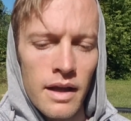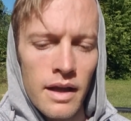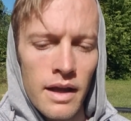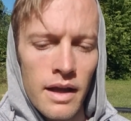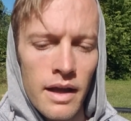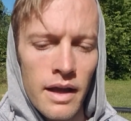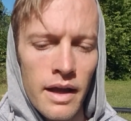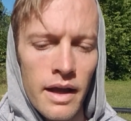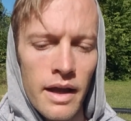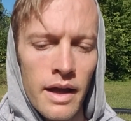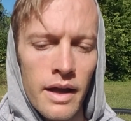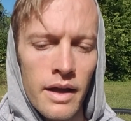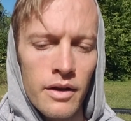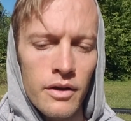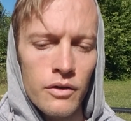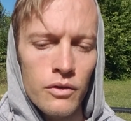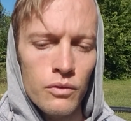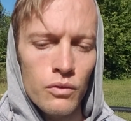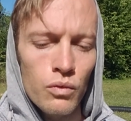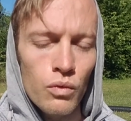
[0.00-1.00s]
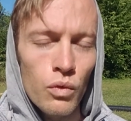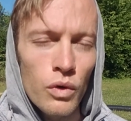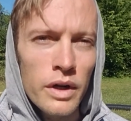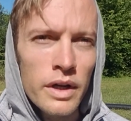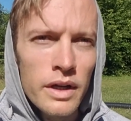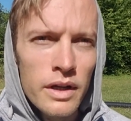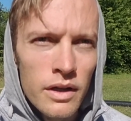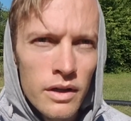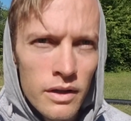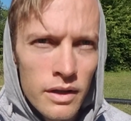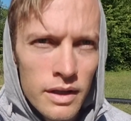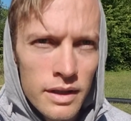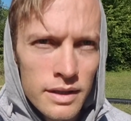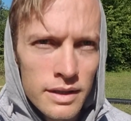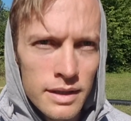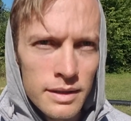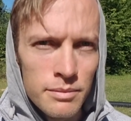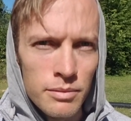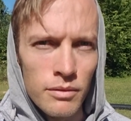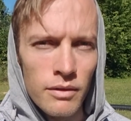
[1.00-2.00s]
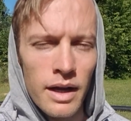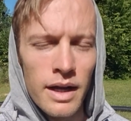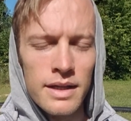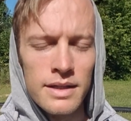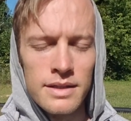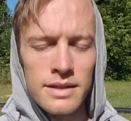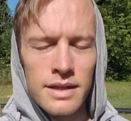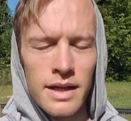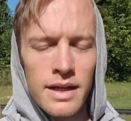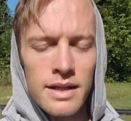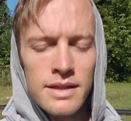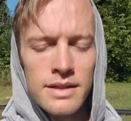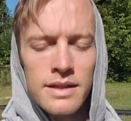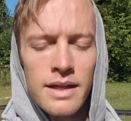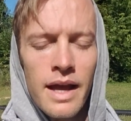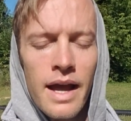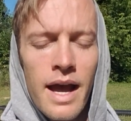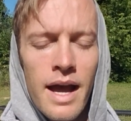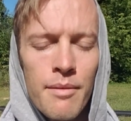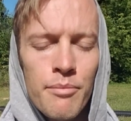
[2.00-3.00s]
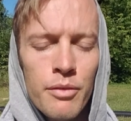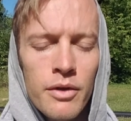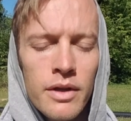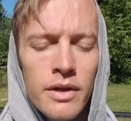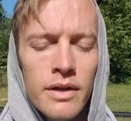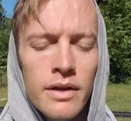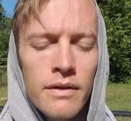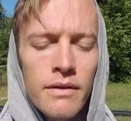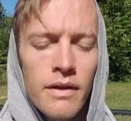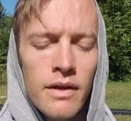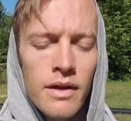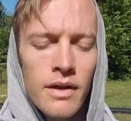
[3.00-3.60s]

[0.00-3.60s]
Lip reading: And real deep rest tends to happen